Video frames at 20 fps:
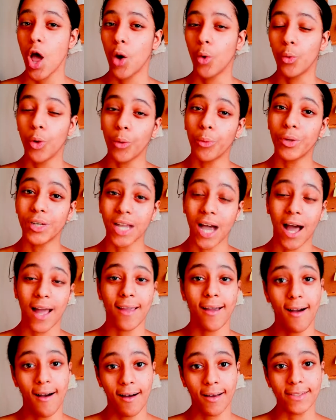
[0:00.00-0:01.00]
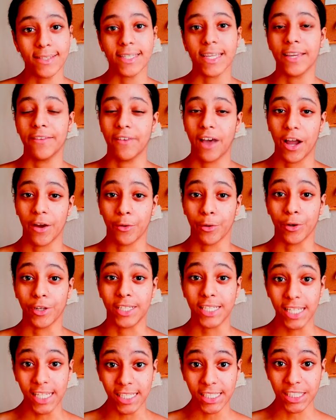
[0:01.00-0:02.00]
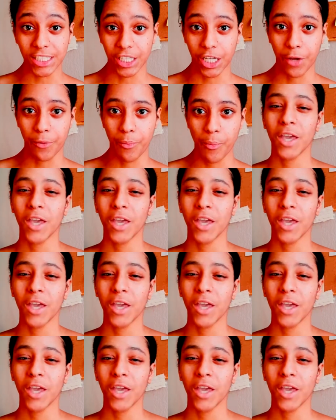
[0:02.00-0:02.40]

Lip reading: what would I ask if I were a teacher?